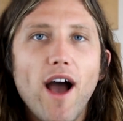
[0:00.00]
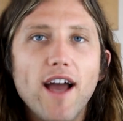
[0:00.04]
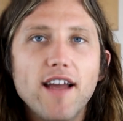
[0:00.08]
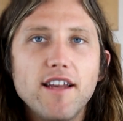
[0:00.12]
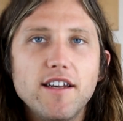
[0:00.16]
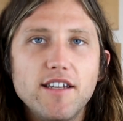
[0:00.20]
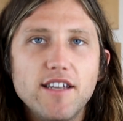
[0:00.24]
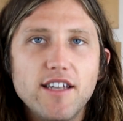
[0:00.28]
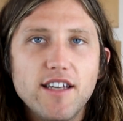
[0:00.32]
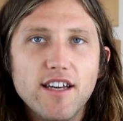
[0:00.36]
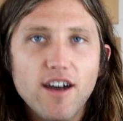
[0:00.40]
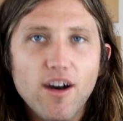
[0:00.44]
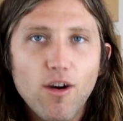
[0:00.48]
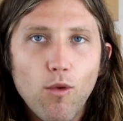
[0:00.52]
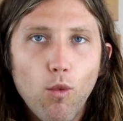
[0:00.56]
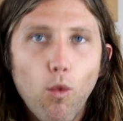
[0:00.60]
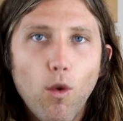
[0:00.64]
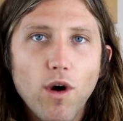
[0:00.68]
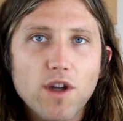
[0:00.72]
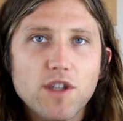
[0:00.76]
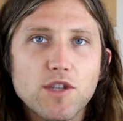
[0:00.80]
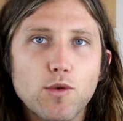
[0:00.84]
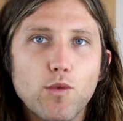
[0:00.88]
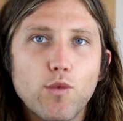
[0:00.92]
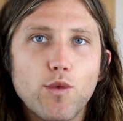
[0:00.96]
idea
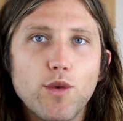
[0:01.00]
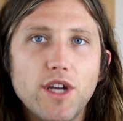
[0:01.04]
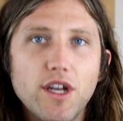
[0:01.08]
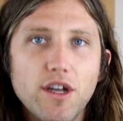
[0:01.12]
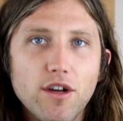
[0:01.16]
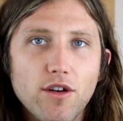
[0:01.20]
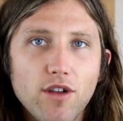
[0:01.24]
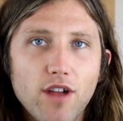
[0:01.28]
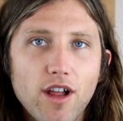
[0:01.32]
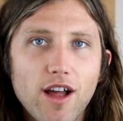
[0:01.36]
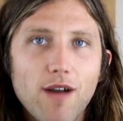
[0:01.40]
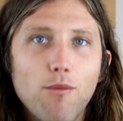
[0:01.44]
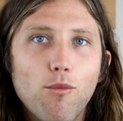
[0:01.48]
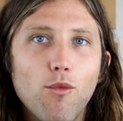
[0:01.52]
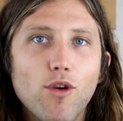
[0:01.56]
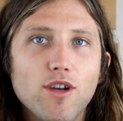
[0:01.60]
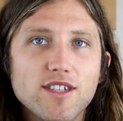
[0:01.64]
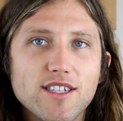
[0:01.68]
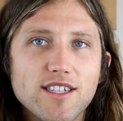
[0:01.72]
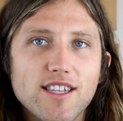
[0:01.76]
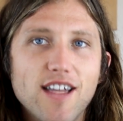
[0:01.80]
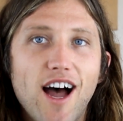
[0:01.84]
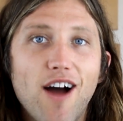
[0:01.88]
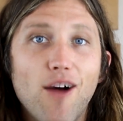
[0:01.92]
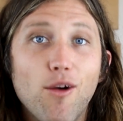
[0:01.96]
what's real and
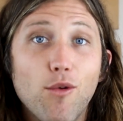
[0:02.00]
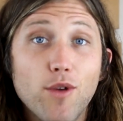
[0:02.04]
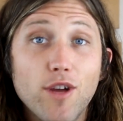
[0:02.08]
what's not